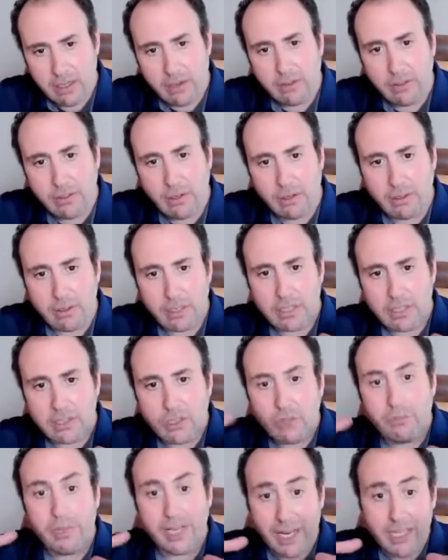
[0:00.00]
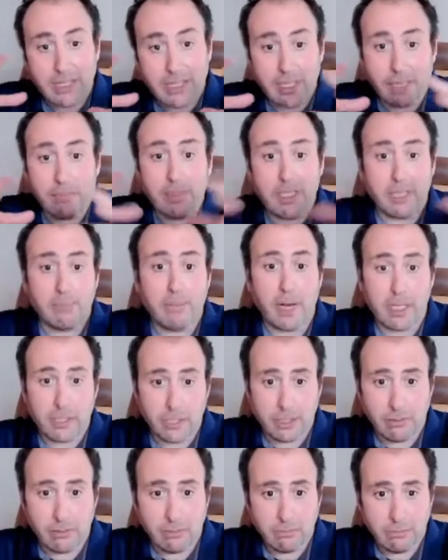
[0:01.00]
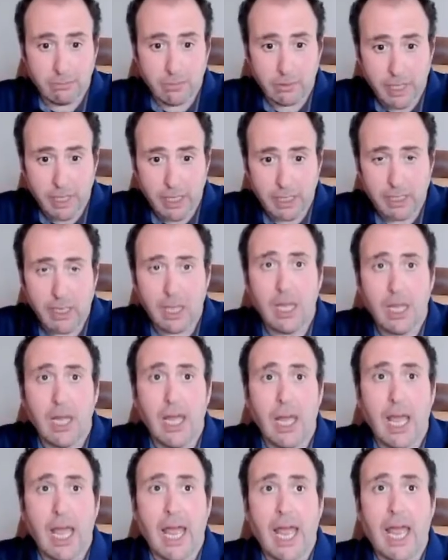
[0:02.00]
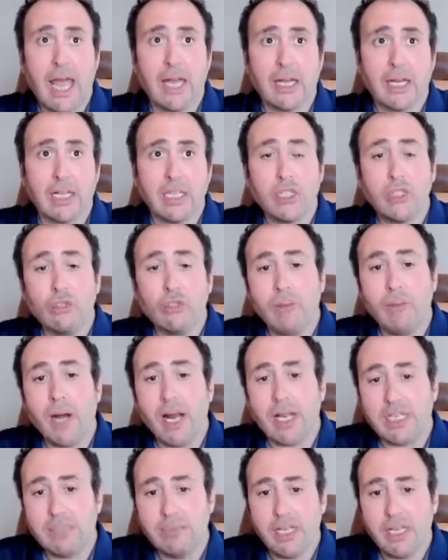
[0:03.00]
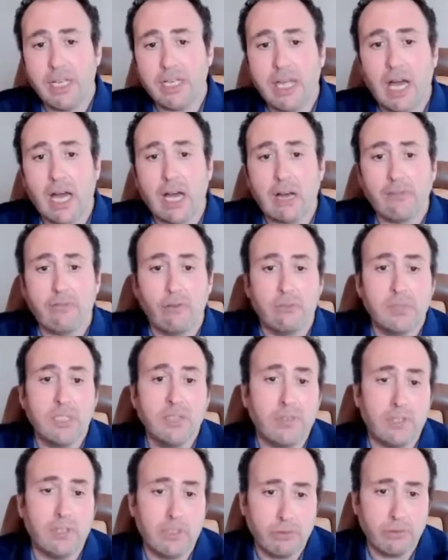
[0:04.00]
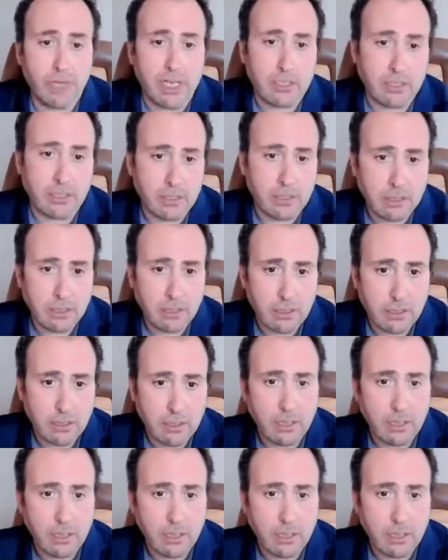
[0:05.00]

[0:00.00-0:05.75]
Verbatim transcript: You know, consumer has a limited budget, right? And consumer has been attacked from different directions.